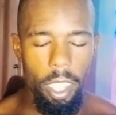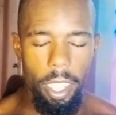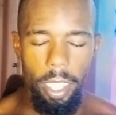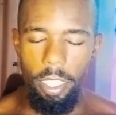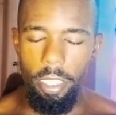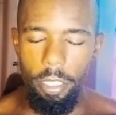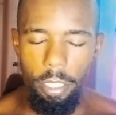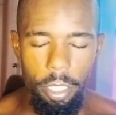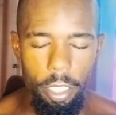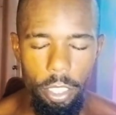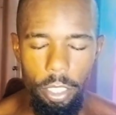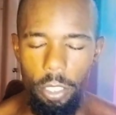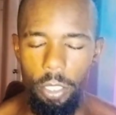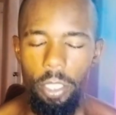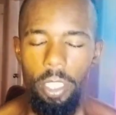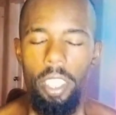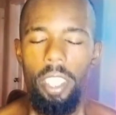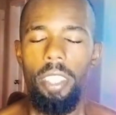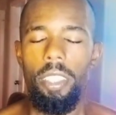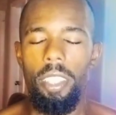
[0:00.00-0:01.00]
guys
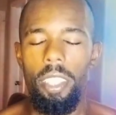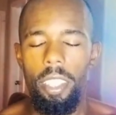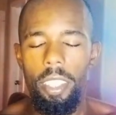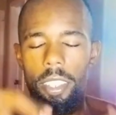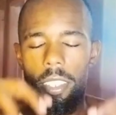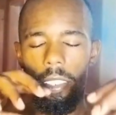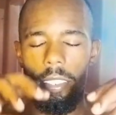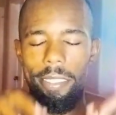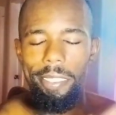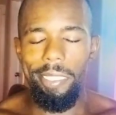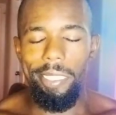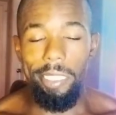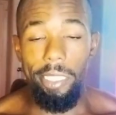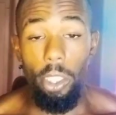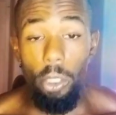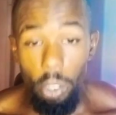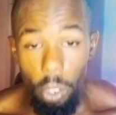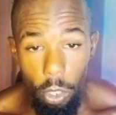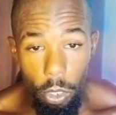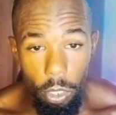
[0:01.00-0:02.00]
view, then
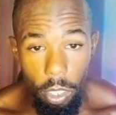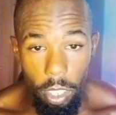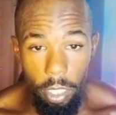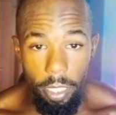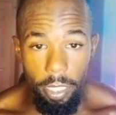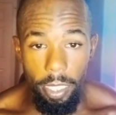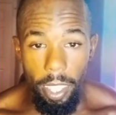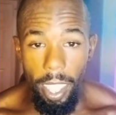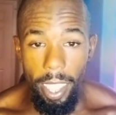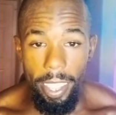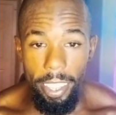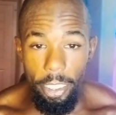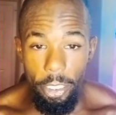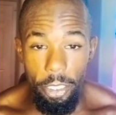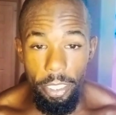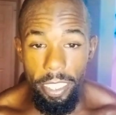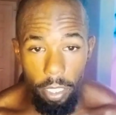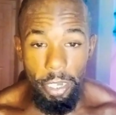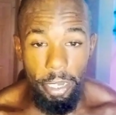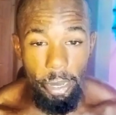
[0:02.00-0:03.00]
don't hold grudges. I ain't
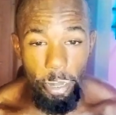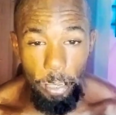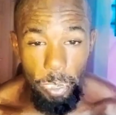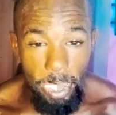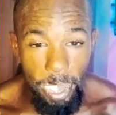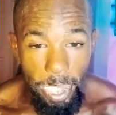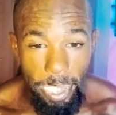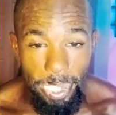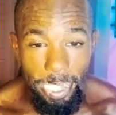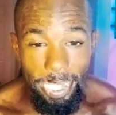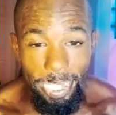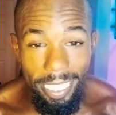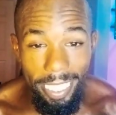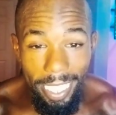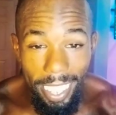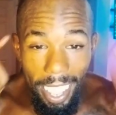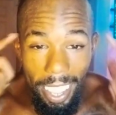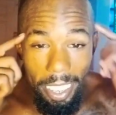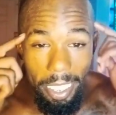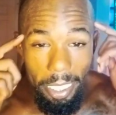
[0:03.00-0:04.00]
gonna go into detail with that because there's a
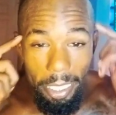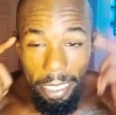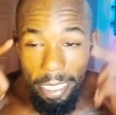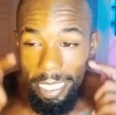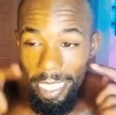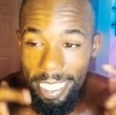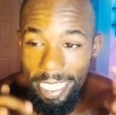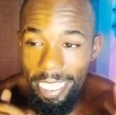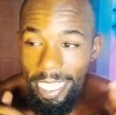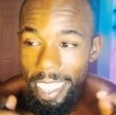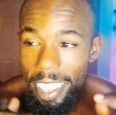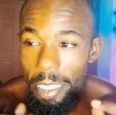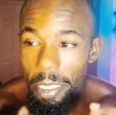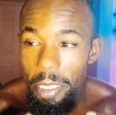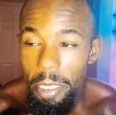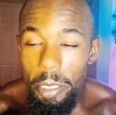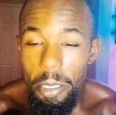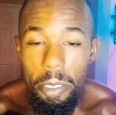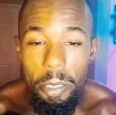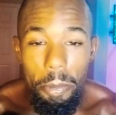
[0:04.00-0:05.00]
lot of, let's
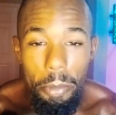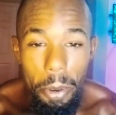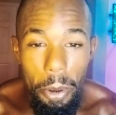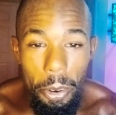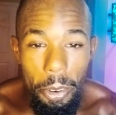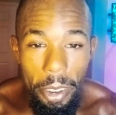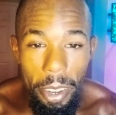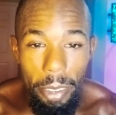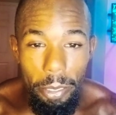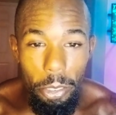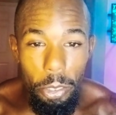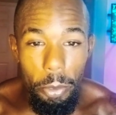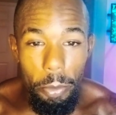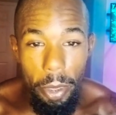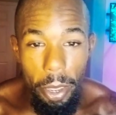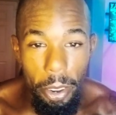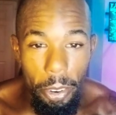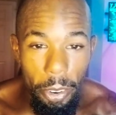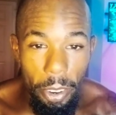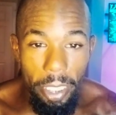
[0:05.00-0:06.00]
say, programs on
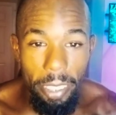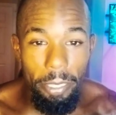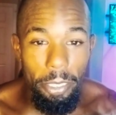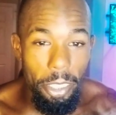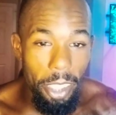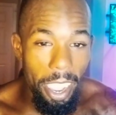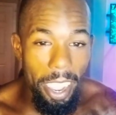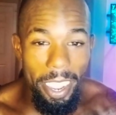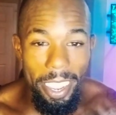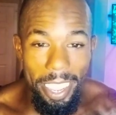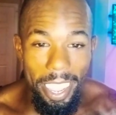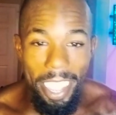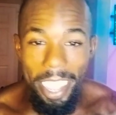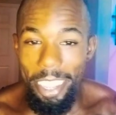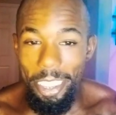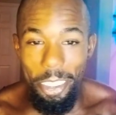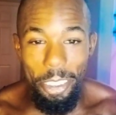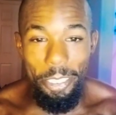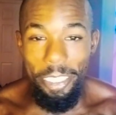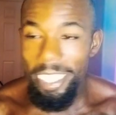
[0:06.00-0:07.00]
paragraphs. I
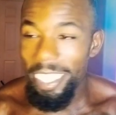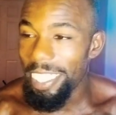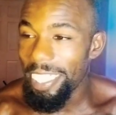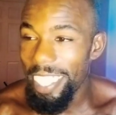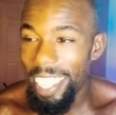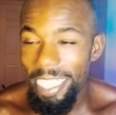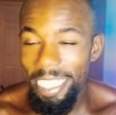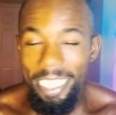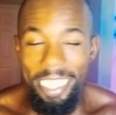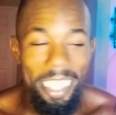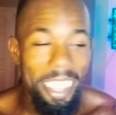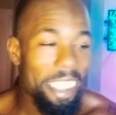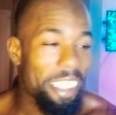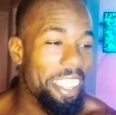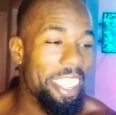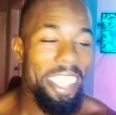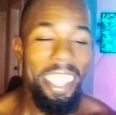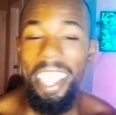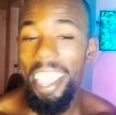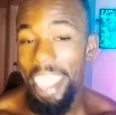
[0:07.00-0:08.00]
ain't gonna release that to you.
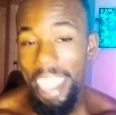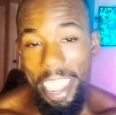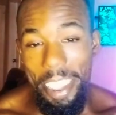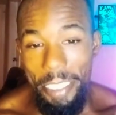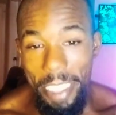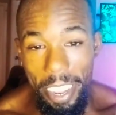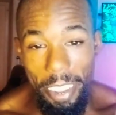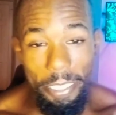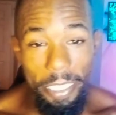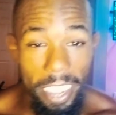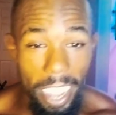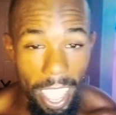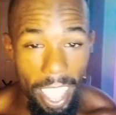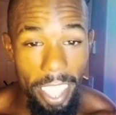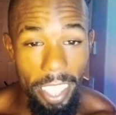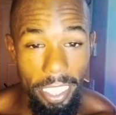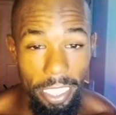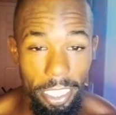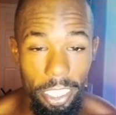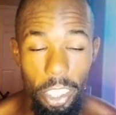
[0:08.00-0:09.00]
Yeah, I ain't ready for
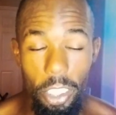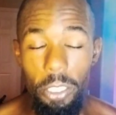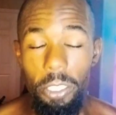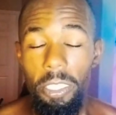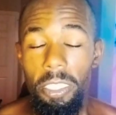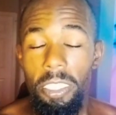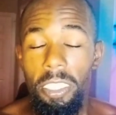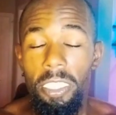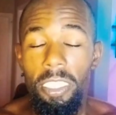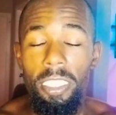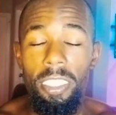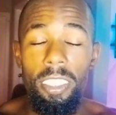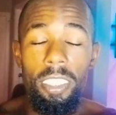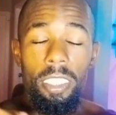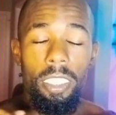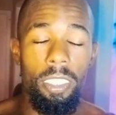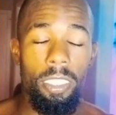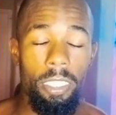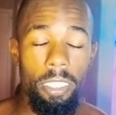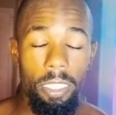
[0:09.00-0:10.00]
that. So,
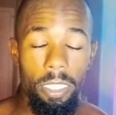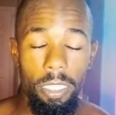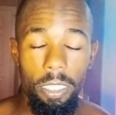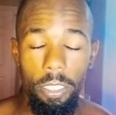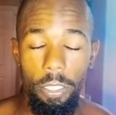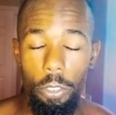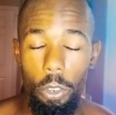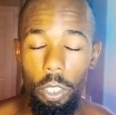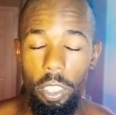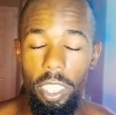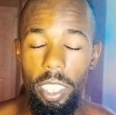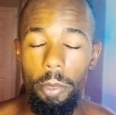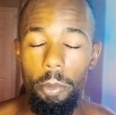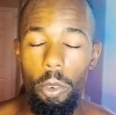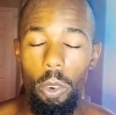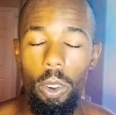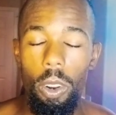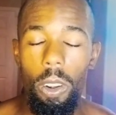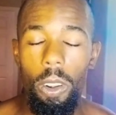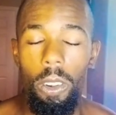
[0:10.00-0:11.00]
14
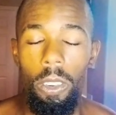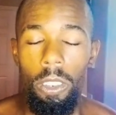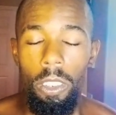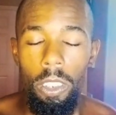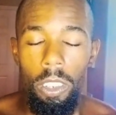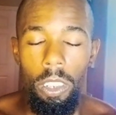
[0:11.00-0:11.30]
more.